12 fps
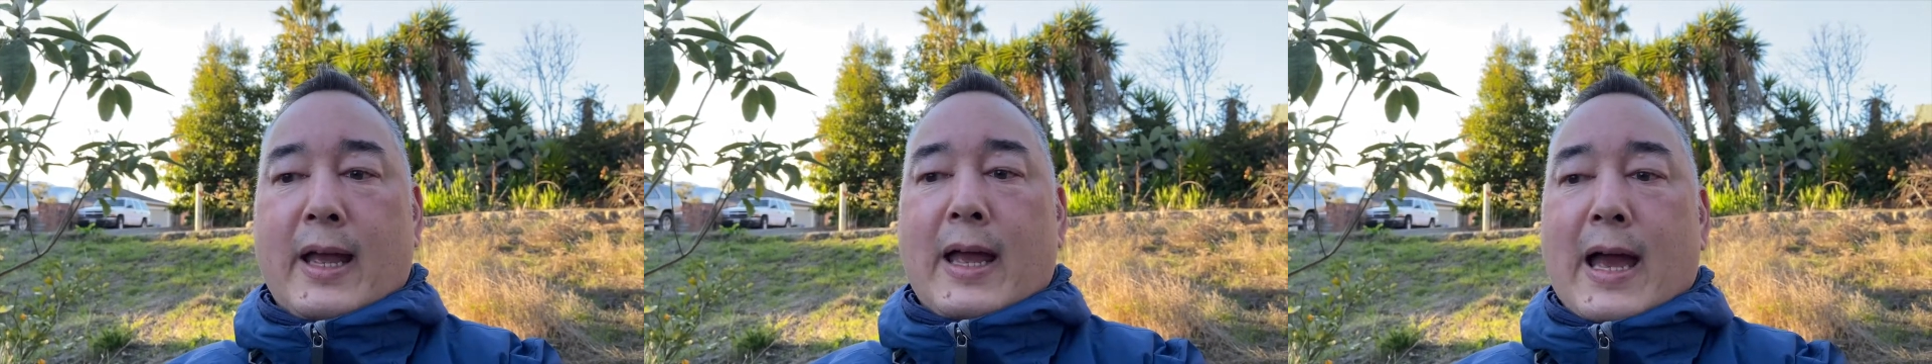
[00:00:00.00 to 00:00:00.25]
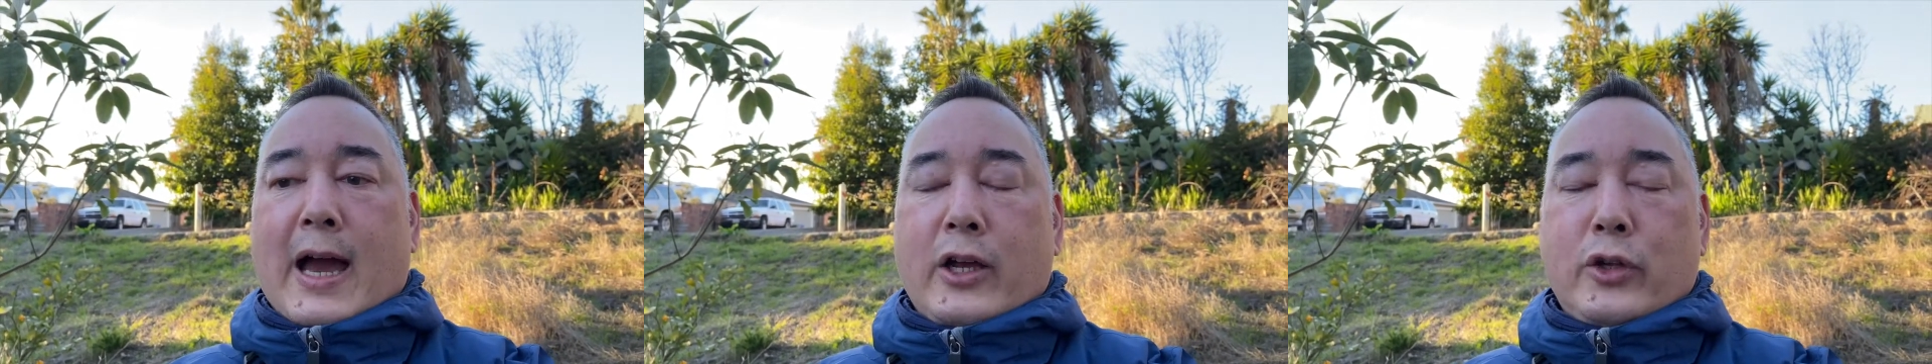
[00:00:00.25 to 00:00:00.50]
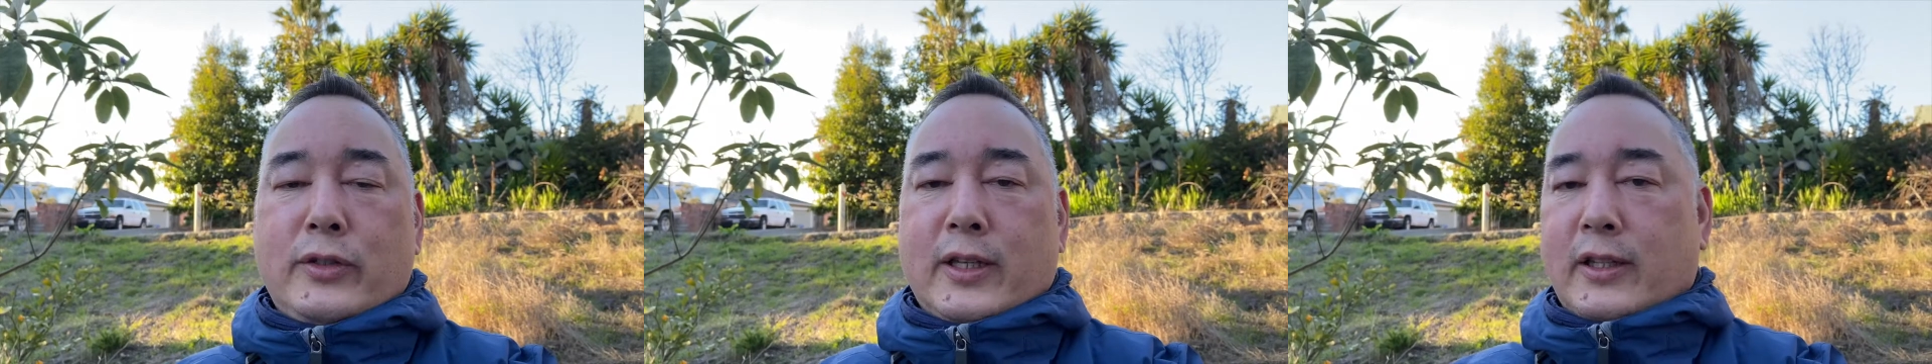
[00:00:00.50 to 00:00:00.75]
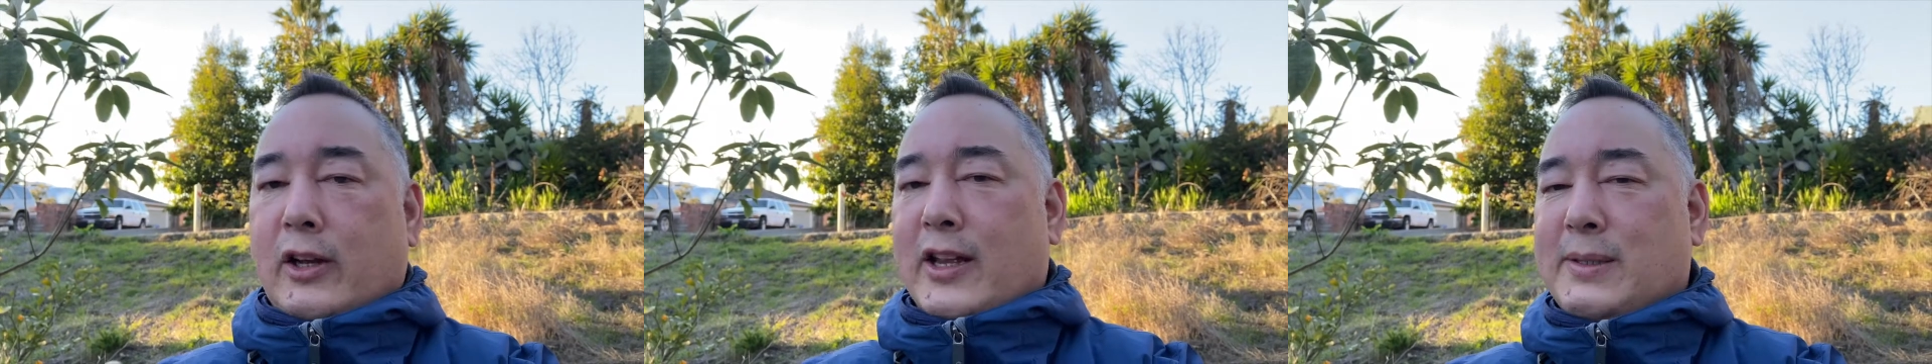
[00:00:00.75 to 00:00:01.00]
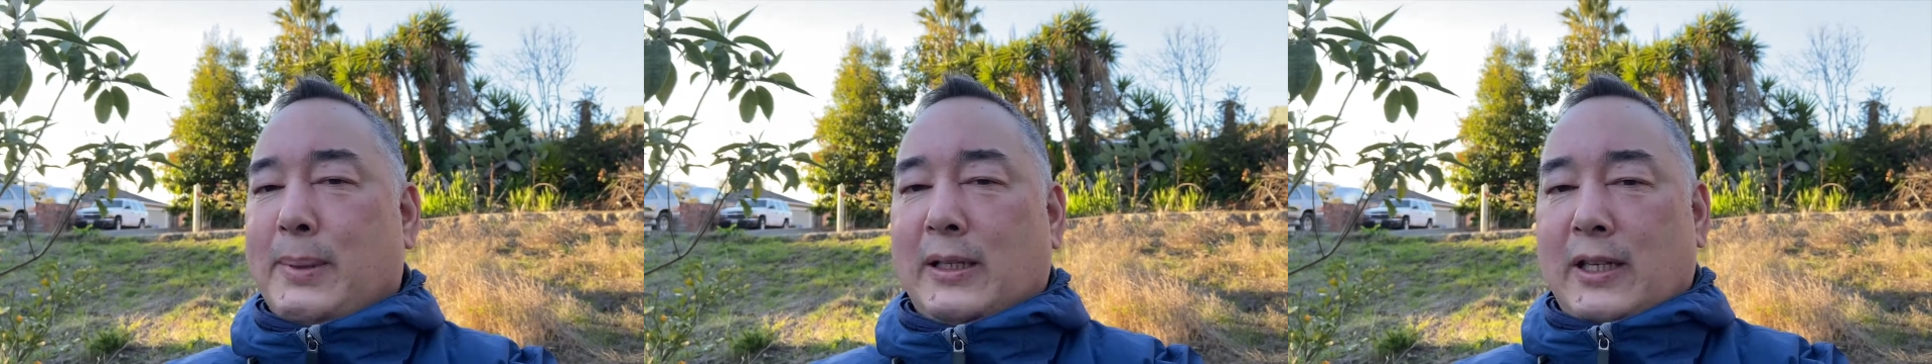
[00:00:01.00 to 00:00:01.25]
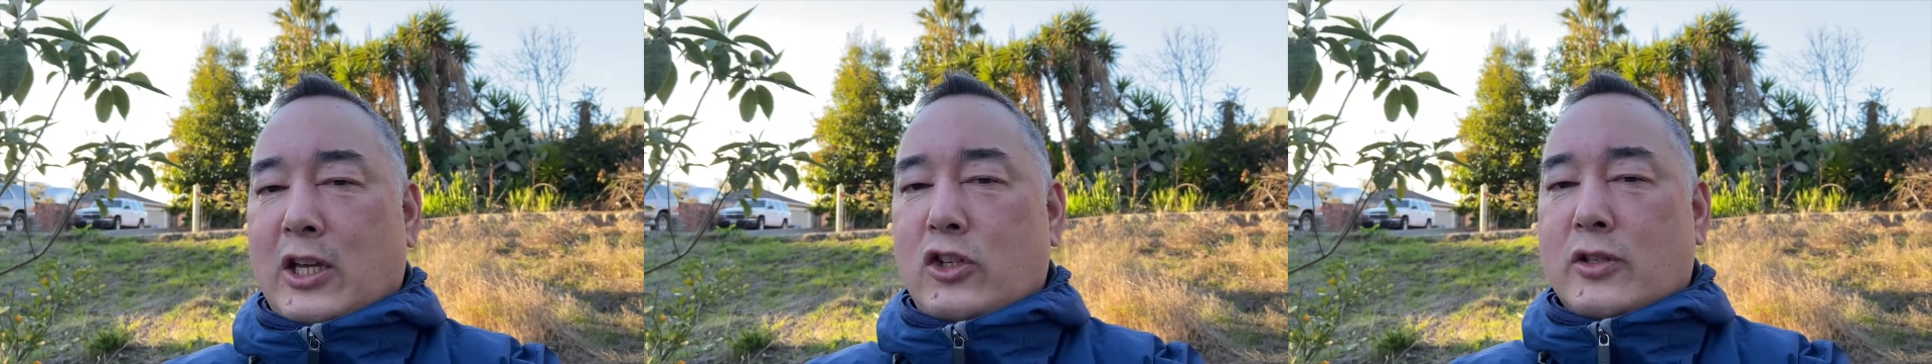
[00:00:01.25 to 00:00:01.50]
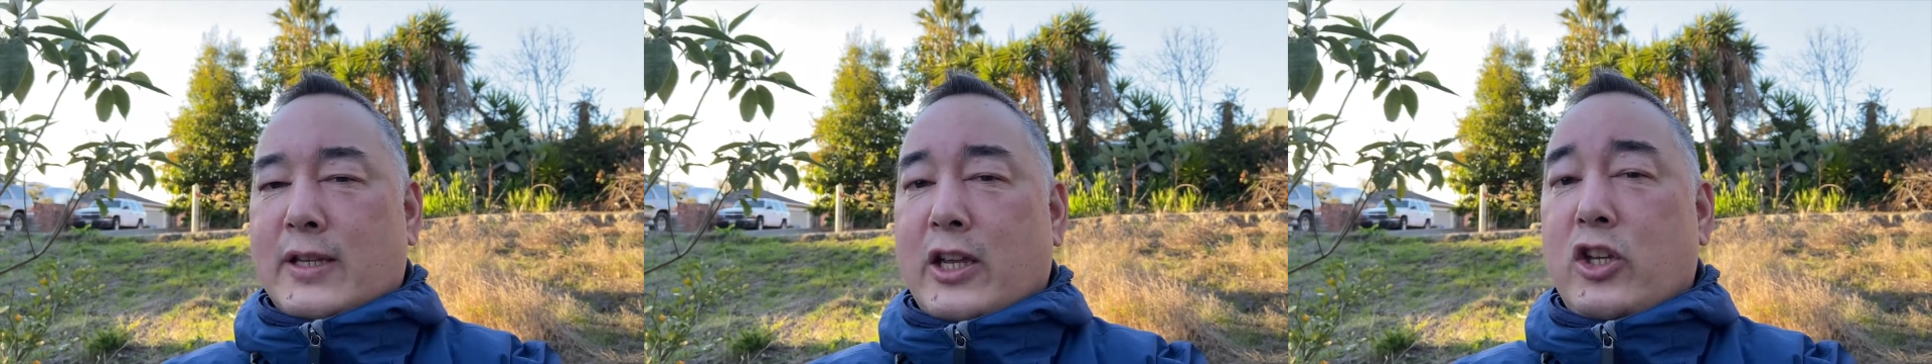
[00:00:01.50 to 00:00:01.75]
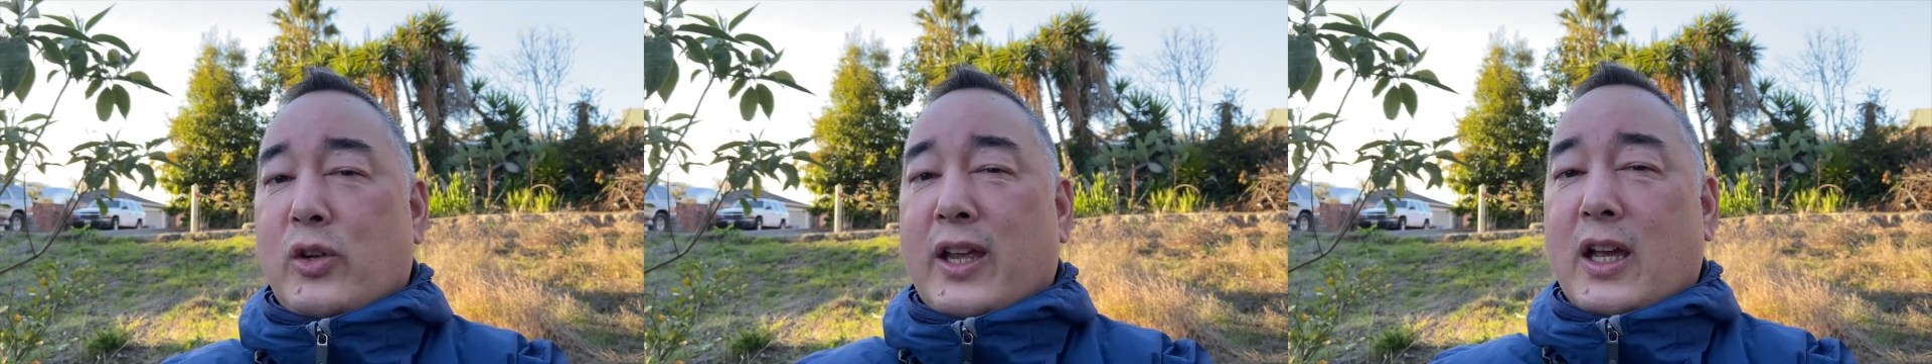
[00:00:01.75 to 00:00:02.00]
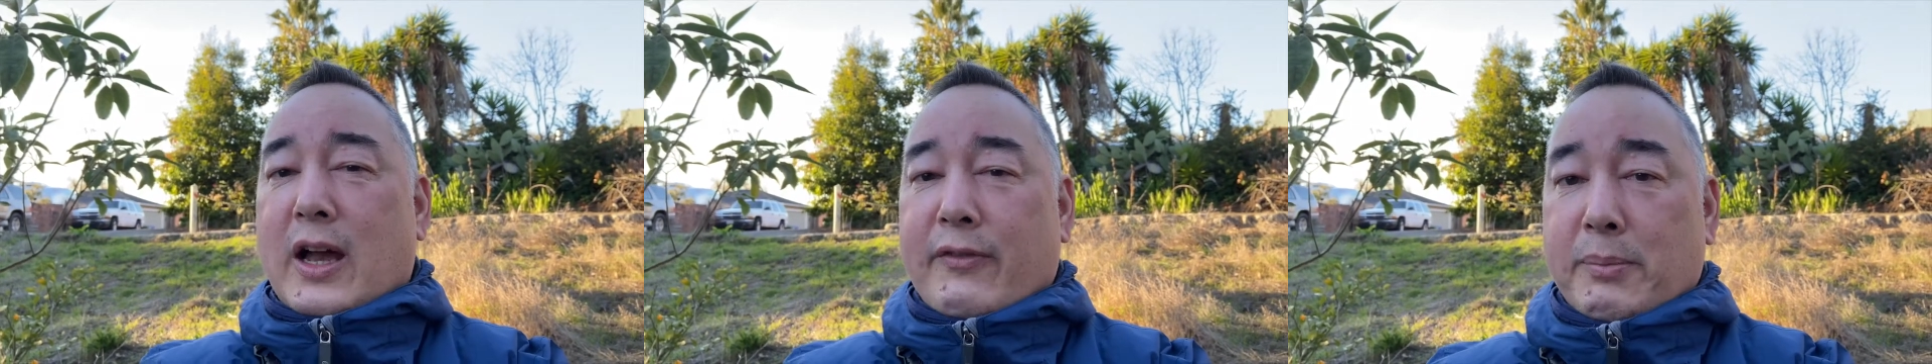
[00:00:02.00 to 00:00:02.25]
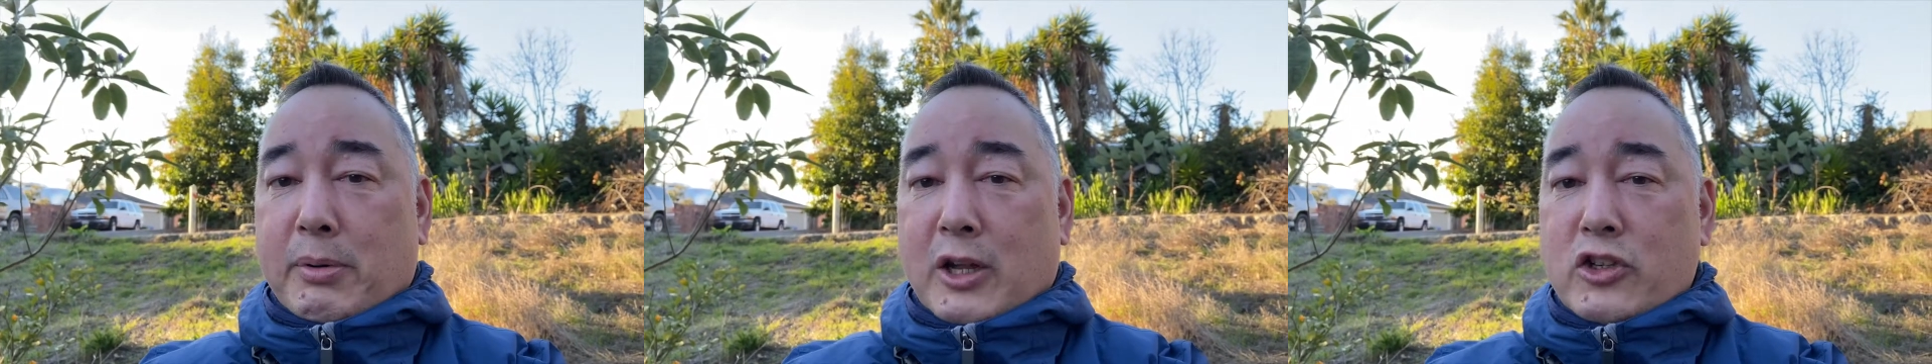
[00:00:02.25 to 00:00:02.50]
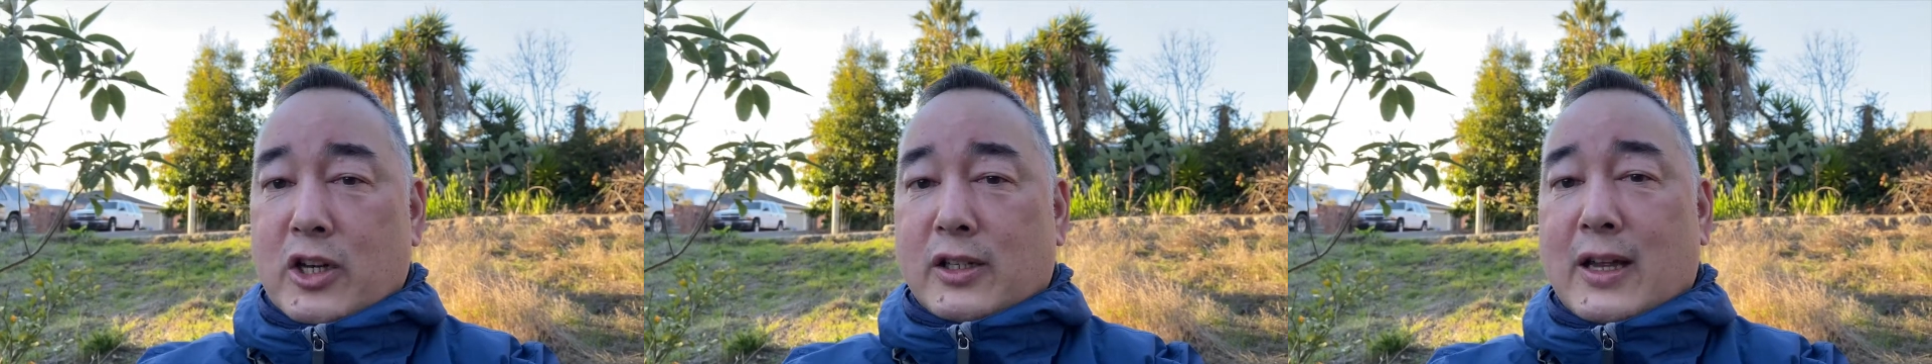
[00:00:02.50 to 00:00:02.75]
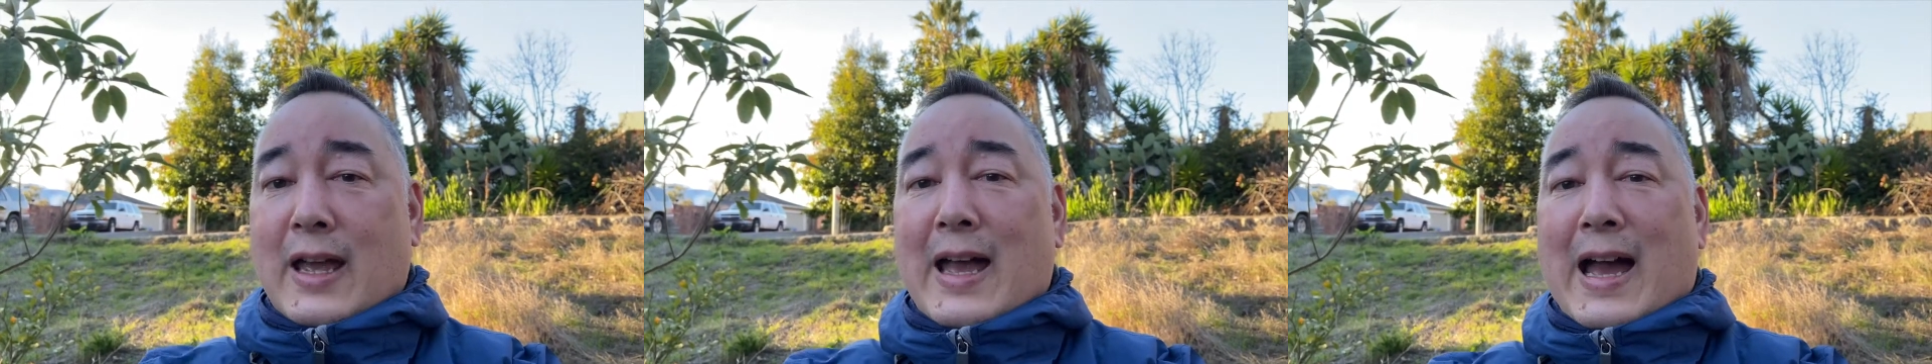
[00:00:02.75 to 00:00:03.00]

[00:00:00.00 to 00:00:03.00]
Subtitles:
How do you set their expectations? How do you kick off a project?